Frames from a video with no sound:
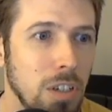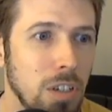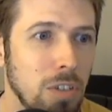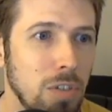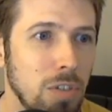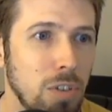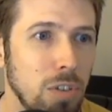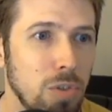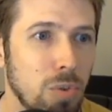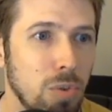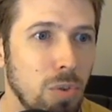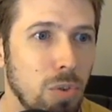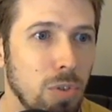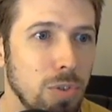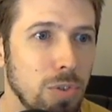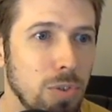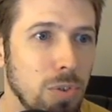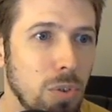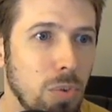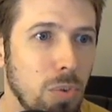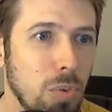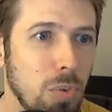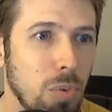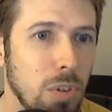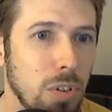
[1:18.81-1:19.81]
Sea Troll's the
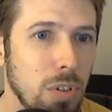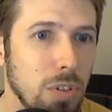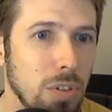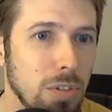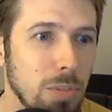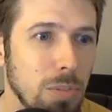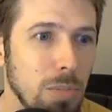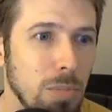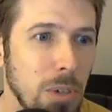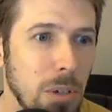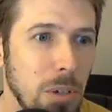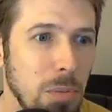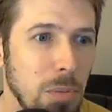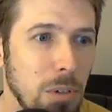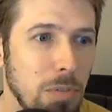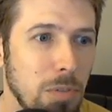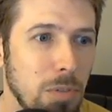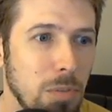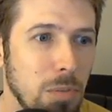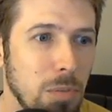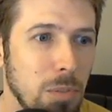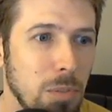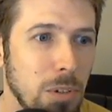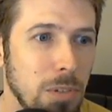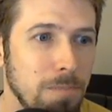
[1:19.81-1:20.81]
other one that's a maybe
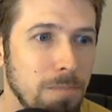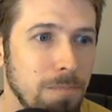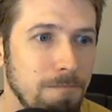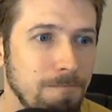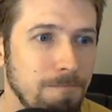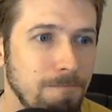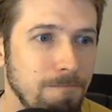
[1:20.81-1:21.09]
for me.